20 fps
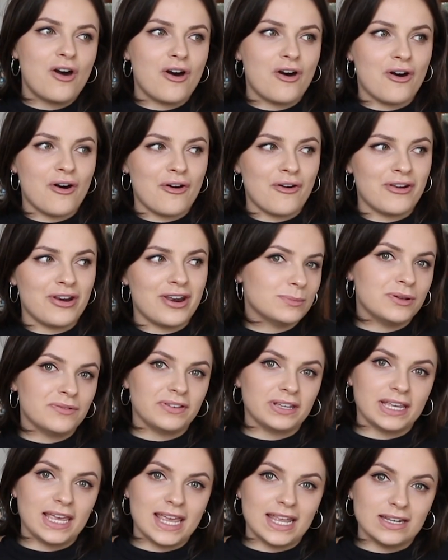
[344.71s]
on
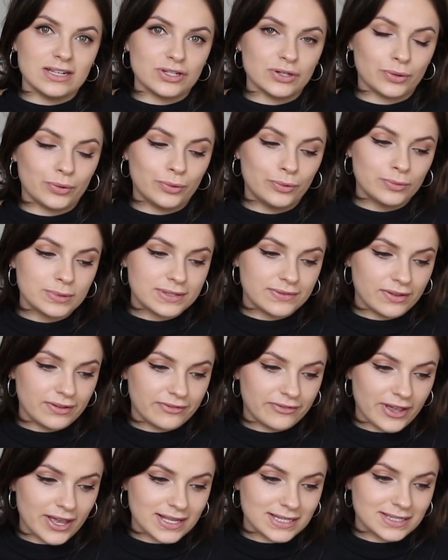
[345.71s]
moving into halls for the
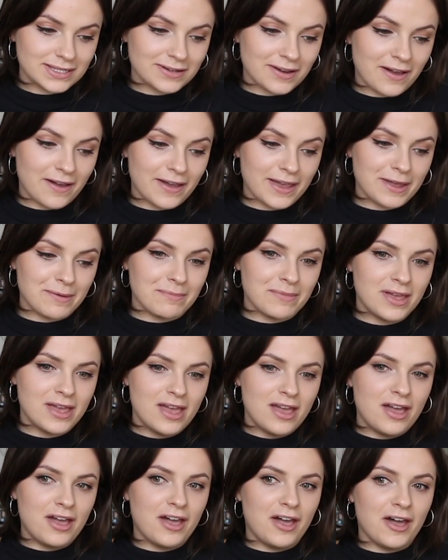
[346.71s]
first time.
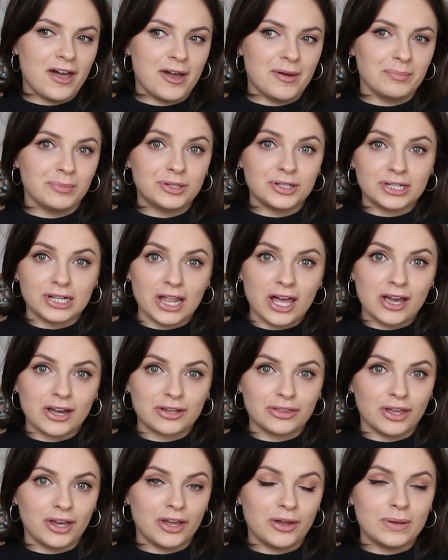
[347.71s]
Good
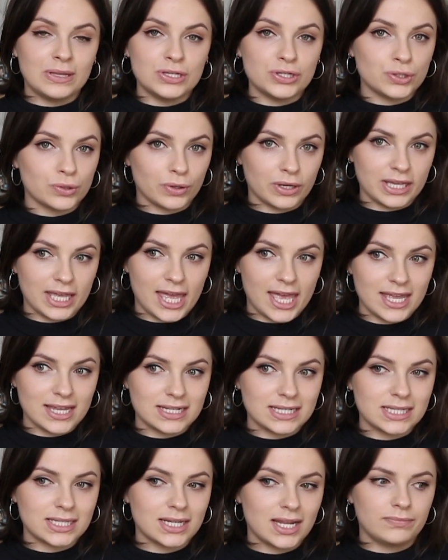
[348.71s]
luck though, enjoy
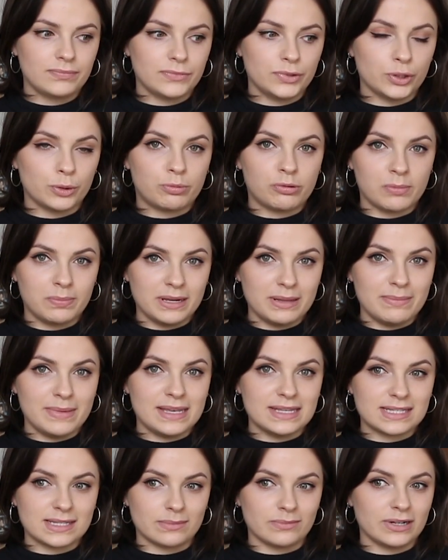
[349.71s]
it. You'll probably
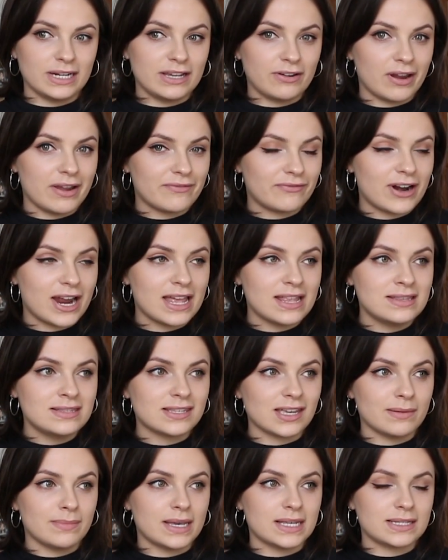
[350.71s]
meet some really great
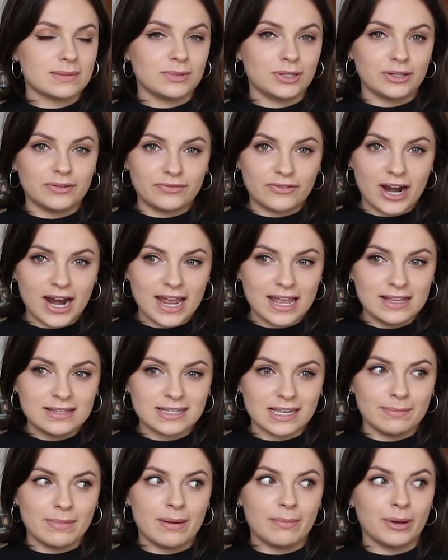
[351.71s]
friends. I met some good
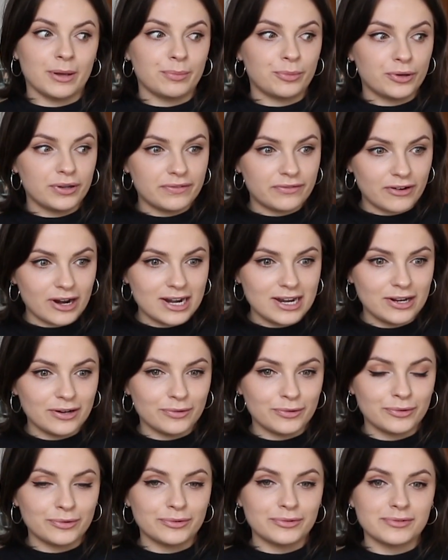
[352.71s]
friends, I met my boyfriend in
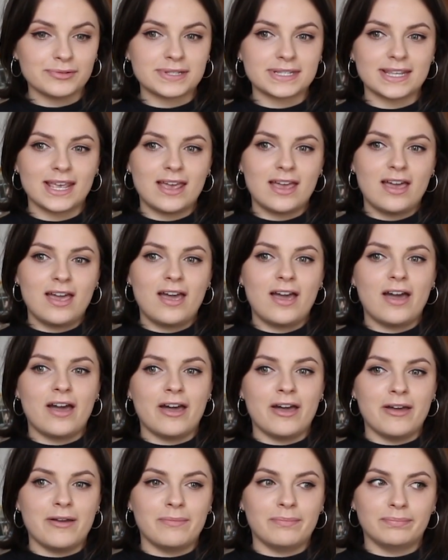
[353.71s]
halls.
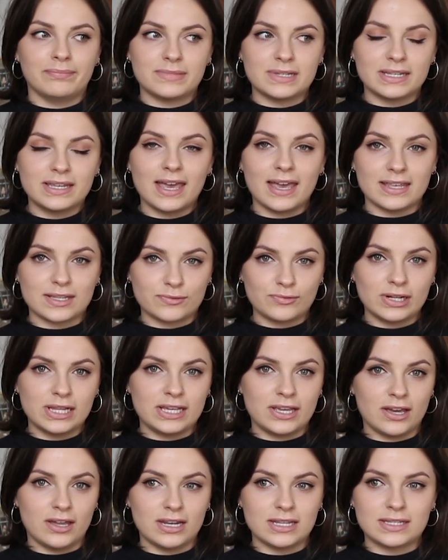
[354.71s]
So yeah, it's
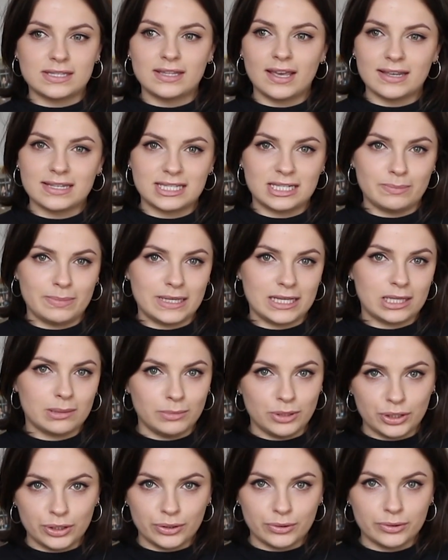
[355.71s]
really good, it's nice to be
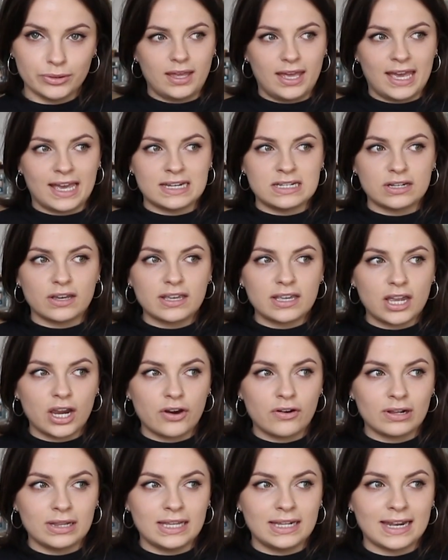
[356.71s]
communal. And I
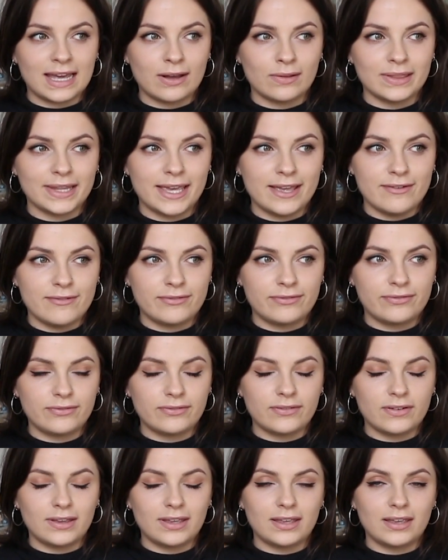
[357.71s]
currently now
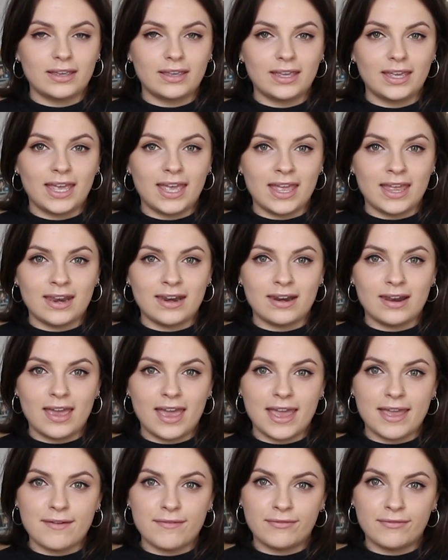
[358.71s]
live in a